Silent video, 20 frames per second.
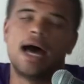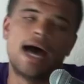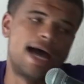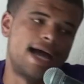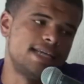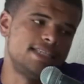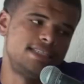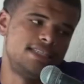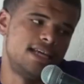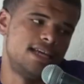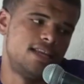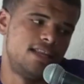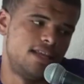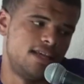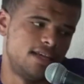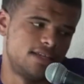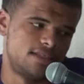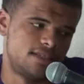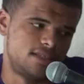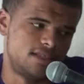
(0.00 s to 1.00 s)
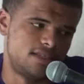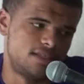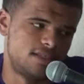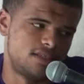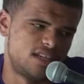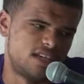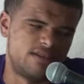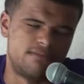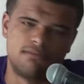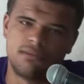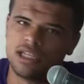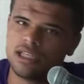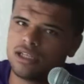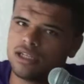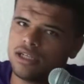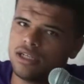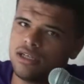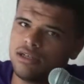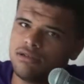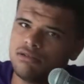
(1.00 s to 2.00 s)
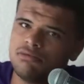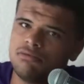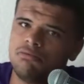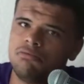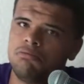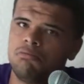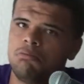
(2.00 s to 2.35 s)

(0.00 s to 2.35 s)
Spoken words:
I said this a month ago.